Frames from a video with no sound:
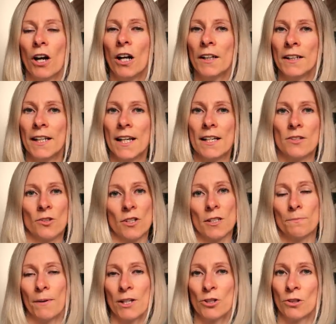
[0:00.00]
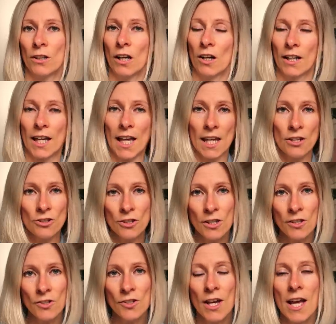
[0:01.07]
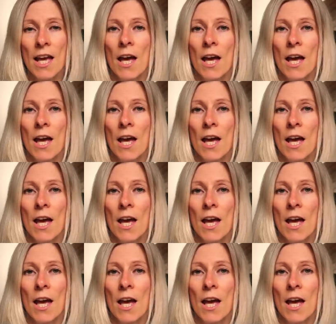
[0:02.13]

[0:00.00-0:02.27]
holidays or special occasions.